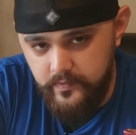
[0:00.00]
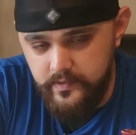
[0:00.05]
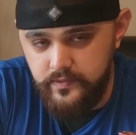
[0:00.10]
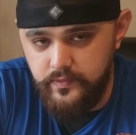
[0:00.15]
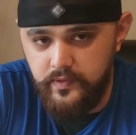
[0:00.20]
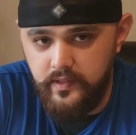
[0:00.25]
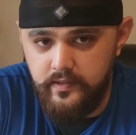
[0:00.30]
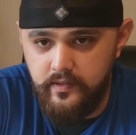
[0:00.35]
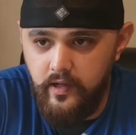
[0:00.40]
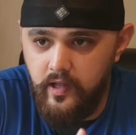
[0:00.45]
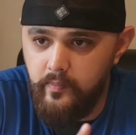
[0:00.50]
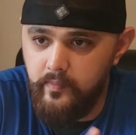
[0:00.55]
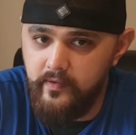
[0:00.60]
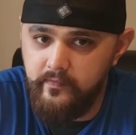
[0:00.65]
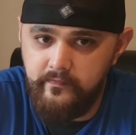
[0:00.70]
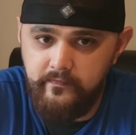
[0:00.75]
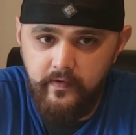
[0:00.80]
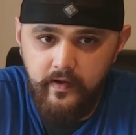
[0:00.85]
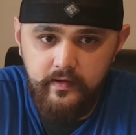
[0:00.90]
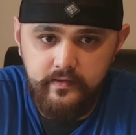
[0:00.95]
between all
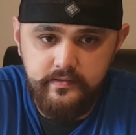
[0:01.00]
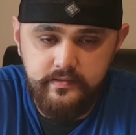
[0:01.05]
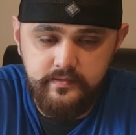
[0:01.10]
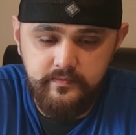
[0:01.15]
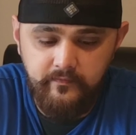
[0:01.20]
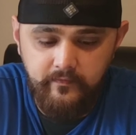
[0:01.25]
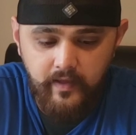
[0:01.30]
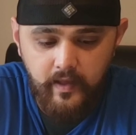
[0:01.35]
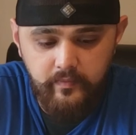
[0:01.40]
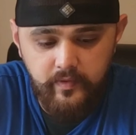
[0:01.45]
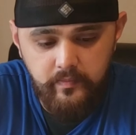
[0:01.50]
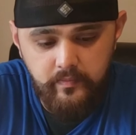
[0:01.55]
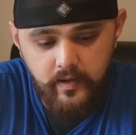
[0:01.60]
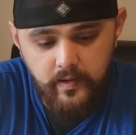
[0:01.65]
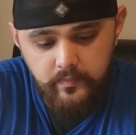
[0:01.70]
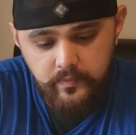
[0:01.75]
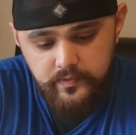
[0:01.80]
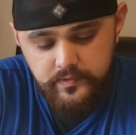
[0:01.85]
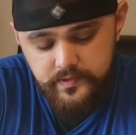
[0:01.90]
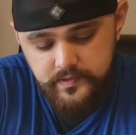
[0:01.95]
my friends, family
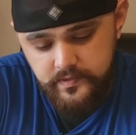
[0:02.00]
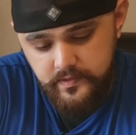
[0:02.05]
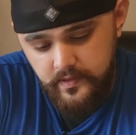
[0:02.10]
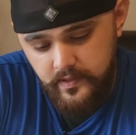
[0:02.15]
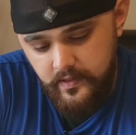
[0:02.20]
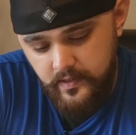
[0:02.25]
members.